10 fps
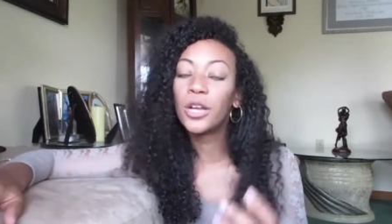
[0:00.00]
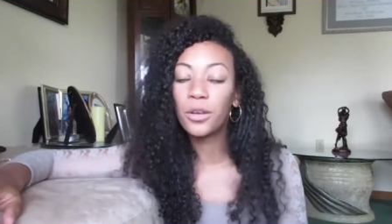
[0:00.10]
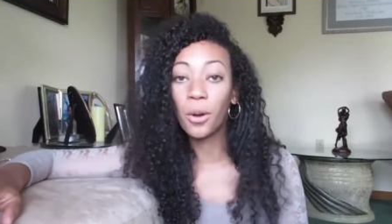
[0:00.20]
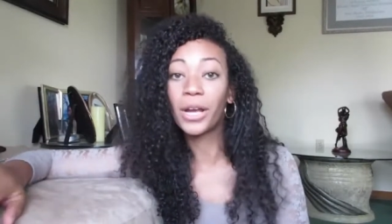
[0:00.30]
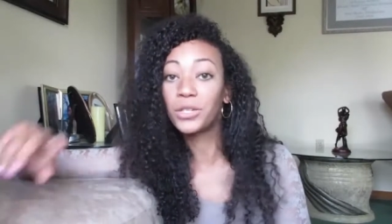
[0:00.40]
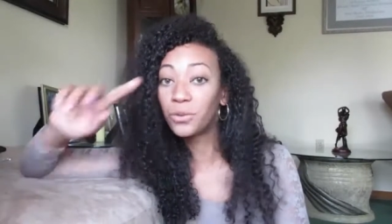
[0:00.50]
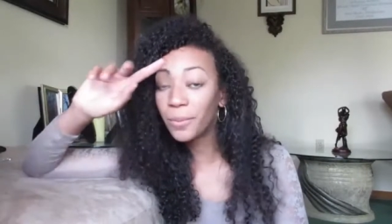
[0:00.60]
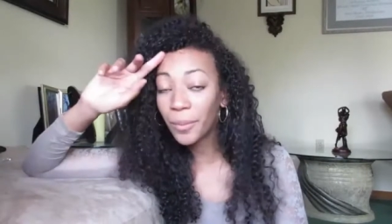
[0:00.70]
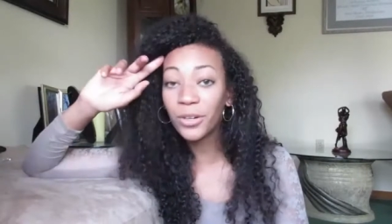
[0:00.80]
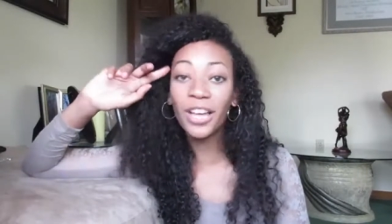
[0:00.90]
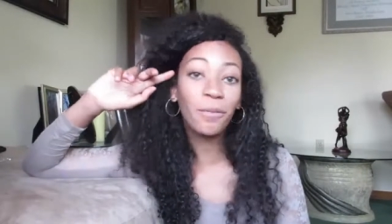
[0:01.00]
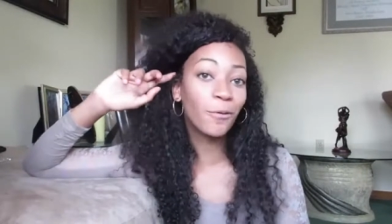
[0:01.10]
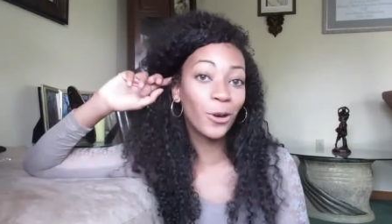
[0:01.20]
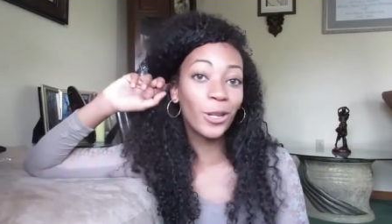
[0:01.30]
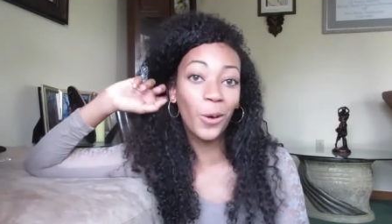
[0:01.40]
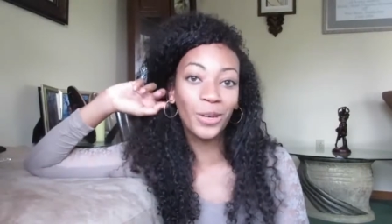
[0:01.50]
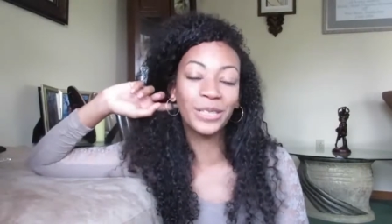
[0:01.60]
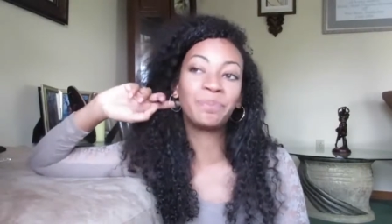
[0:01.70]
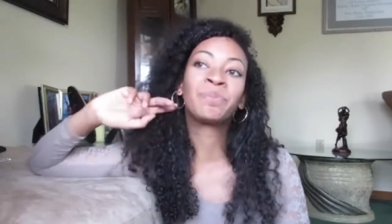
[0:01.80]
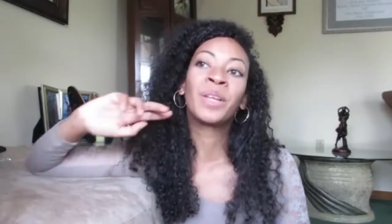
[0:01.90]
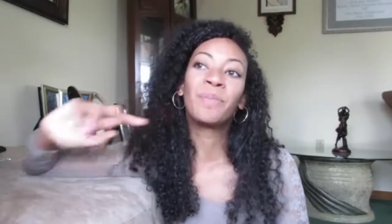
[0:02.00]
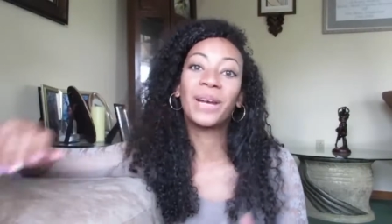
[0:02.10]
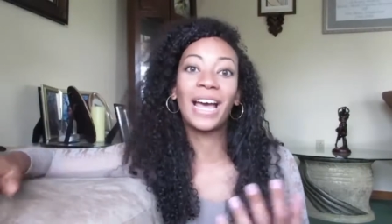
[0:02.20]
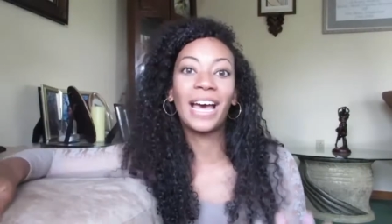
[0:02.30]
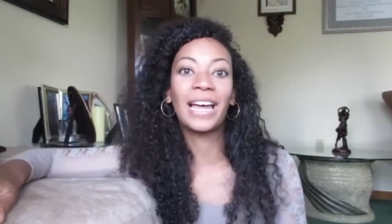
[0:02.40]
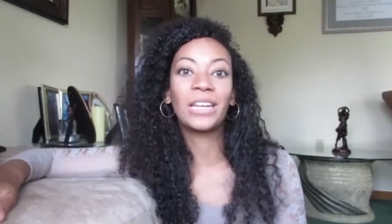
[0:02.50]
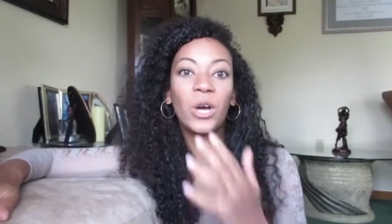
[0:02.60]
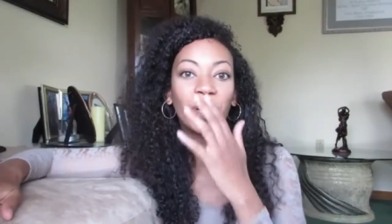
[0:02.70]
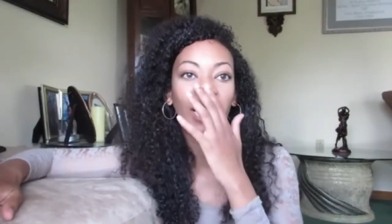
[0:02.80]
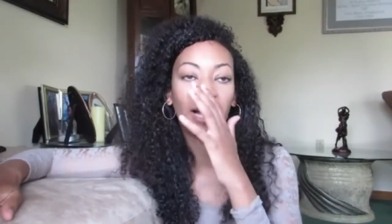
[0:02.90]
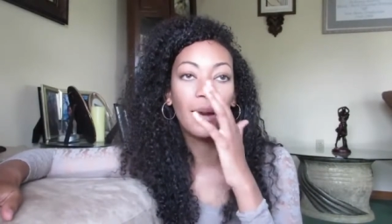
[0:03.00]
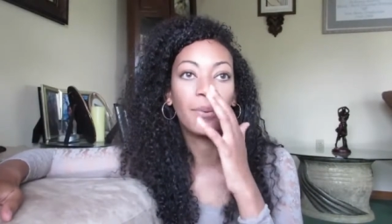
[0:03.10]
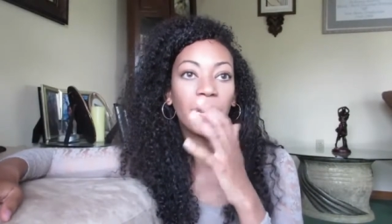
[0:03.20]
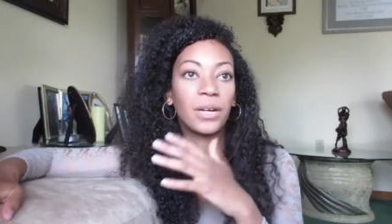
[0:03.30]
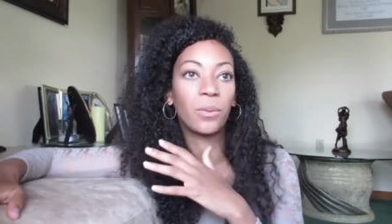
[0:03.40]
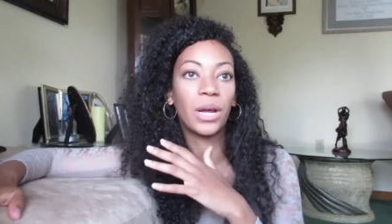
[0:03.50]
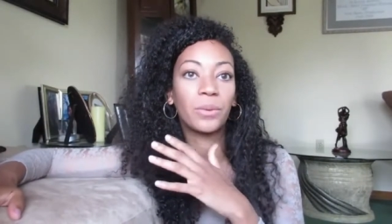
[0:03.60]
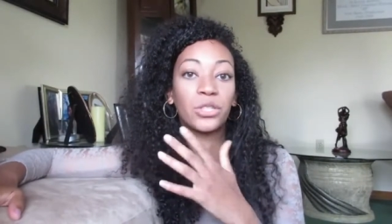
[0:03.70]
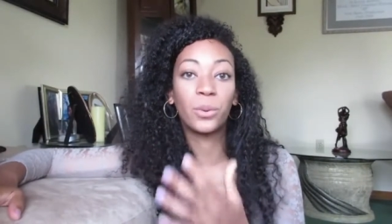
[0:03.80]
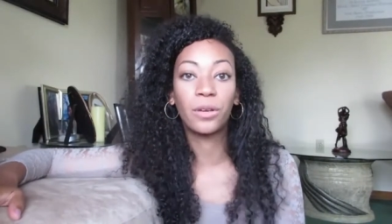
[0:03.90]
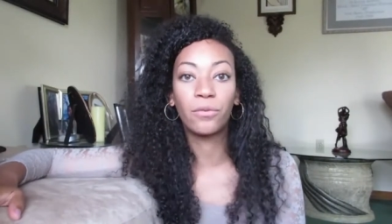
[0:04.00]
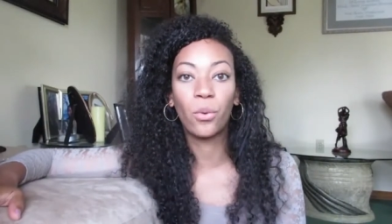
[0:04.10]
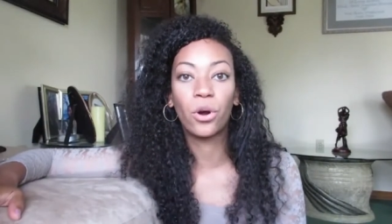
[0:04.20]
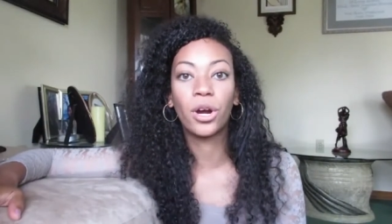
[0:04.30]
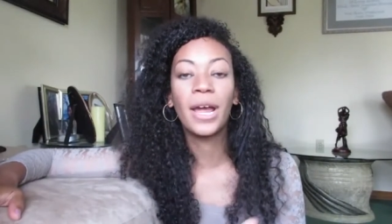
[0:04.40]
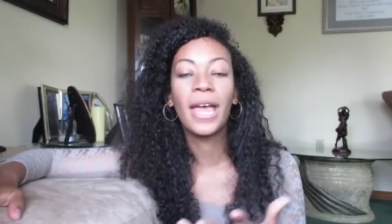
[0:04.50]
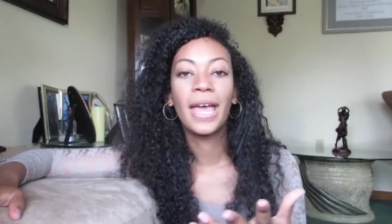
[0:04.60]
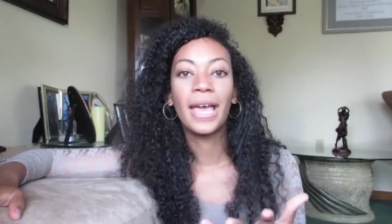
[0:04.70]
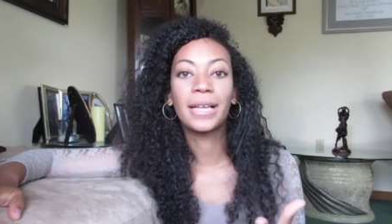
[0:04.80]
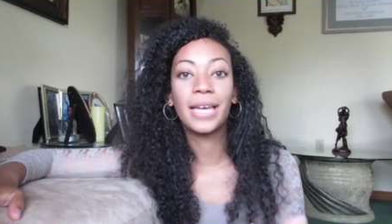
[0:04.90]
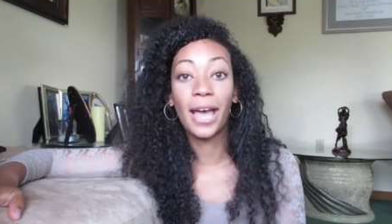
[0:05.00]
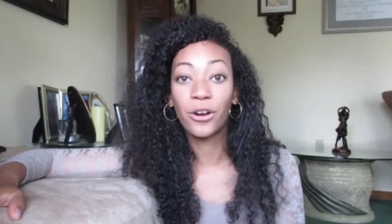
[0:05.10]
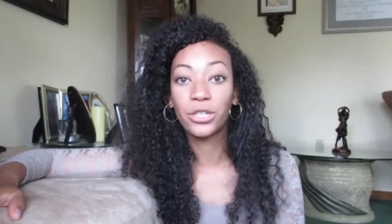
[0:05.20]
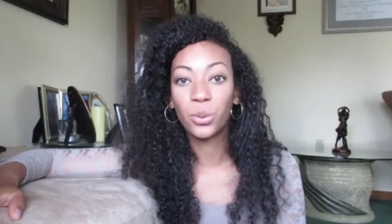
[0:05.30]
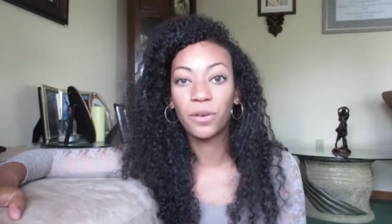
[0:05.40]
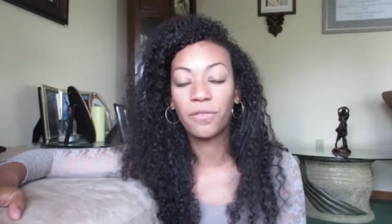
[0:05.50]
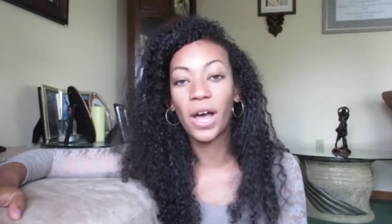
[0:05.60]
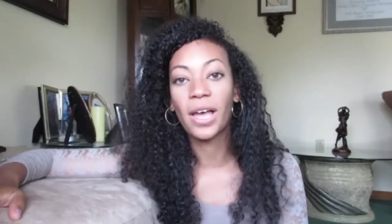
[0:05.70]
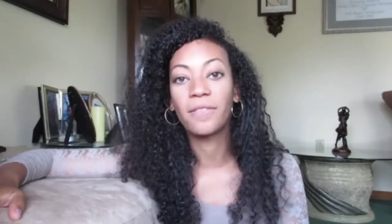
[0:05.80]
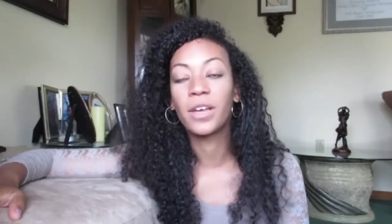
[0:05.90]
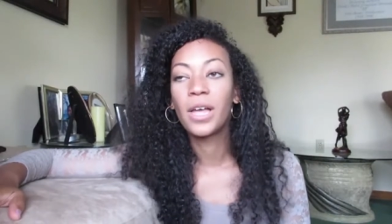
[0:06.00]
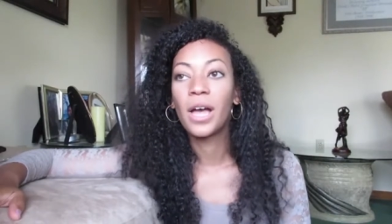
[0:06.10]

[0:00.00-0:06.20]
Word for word: No, I do remember life before Logan, but I had Logan. I got pregnant when I was 24 and I had her at 25.